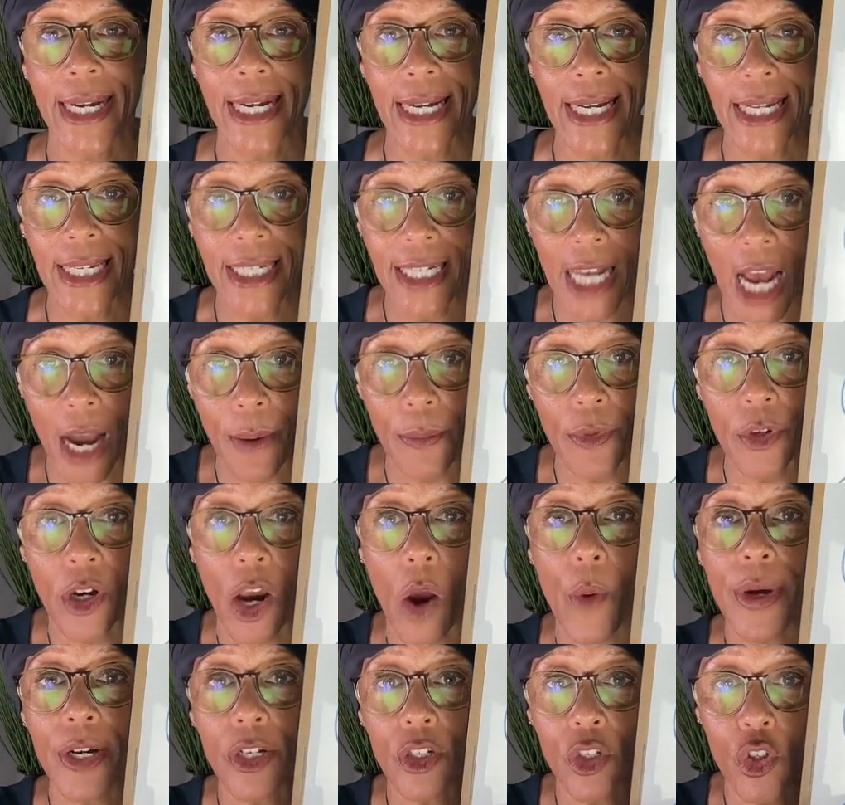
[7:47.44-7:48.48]
means I'm
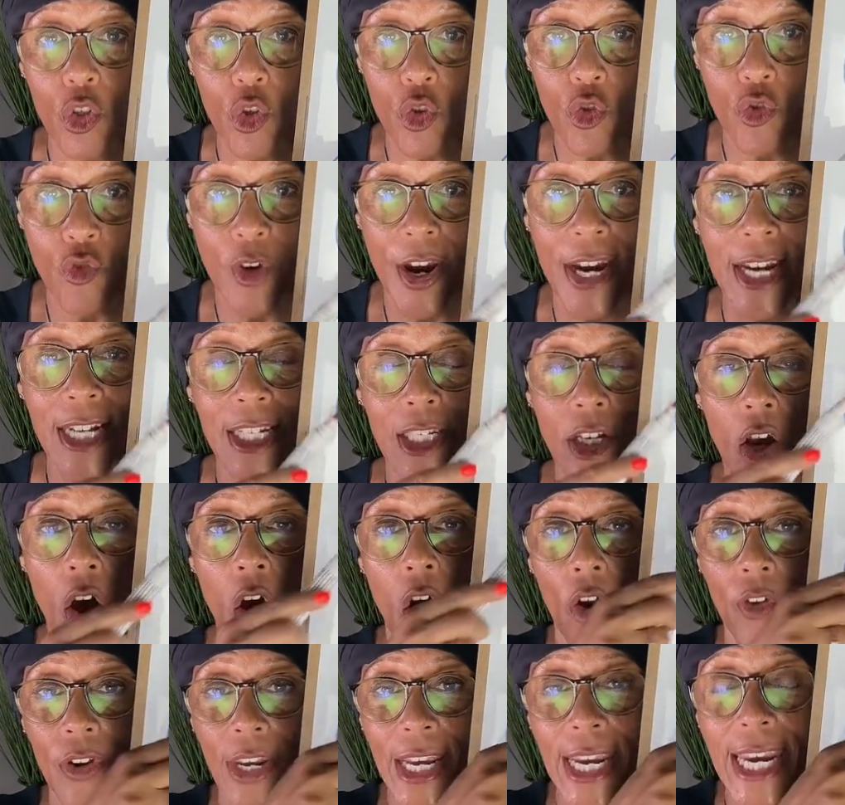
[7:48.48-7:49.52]
going straight
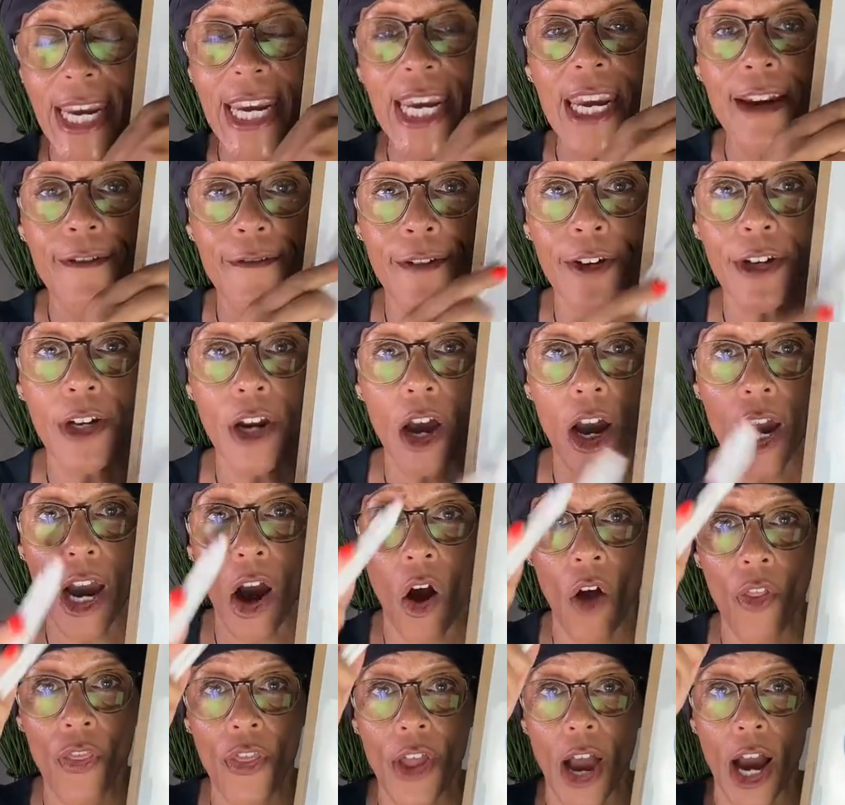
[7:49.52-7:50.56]
on, even
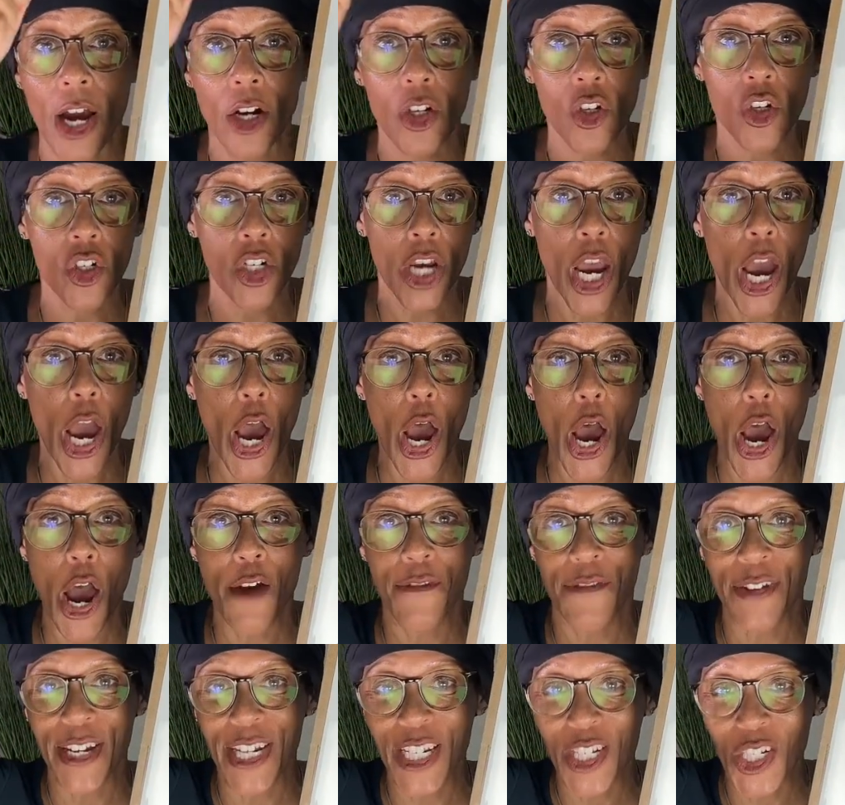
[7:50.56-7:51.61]
on a
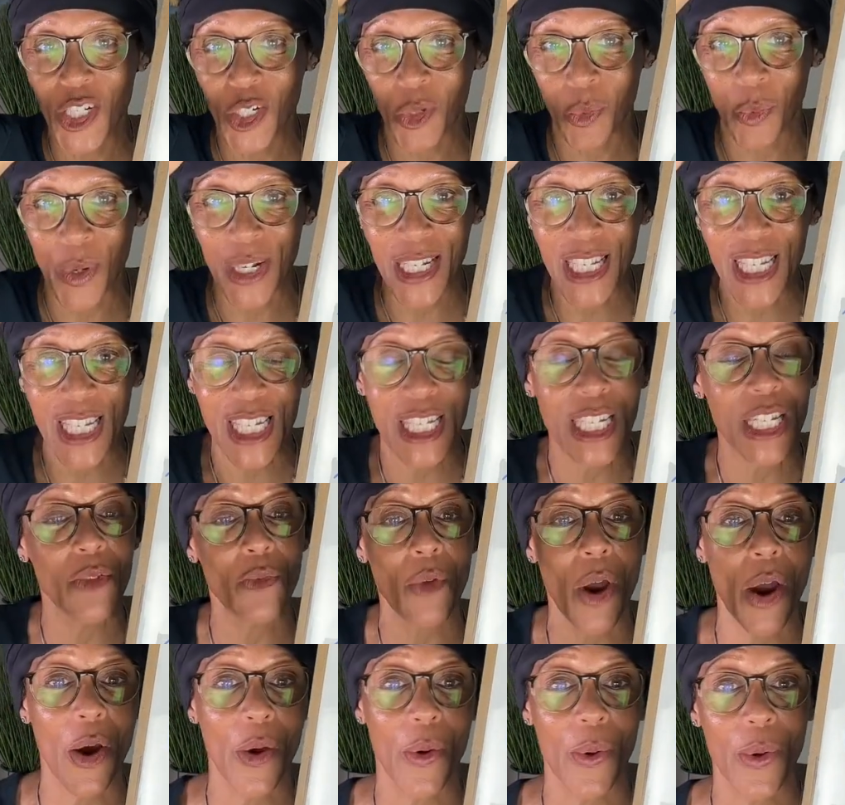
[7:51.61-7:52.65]
curvy, twisty
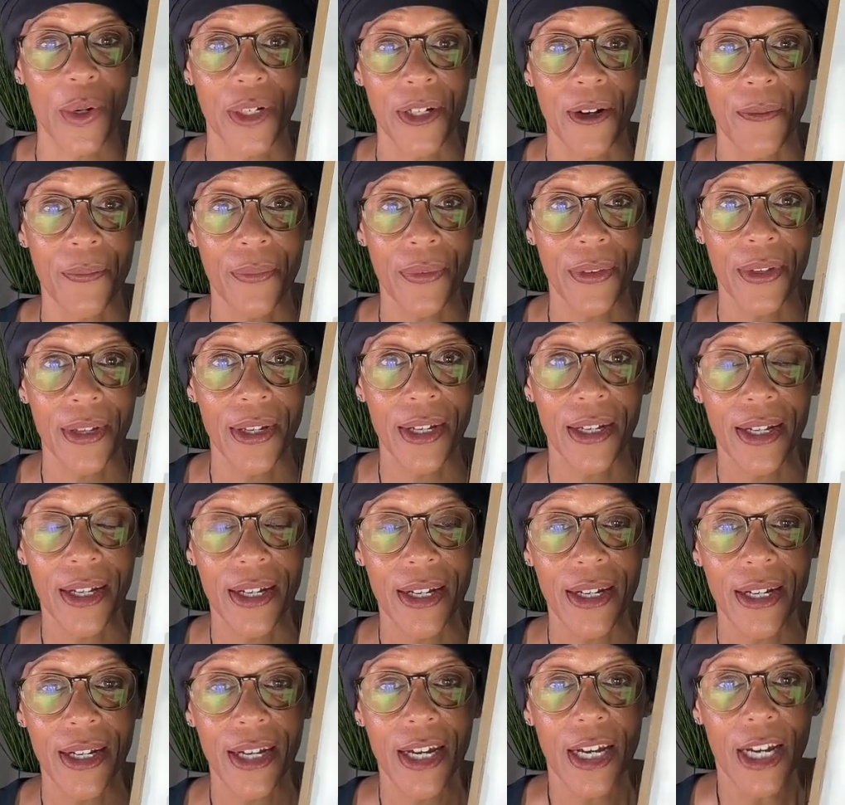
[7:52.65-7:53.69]
road.
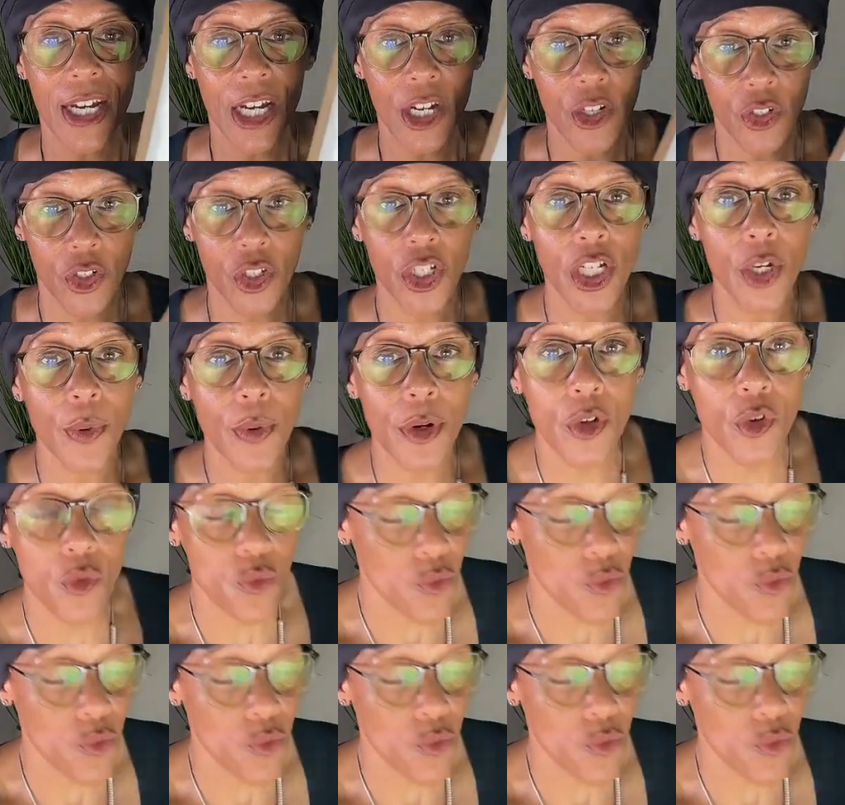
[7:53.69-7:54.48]
Do you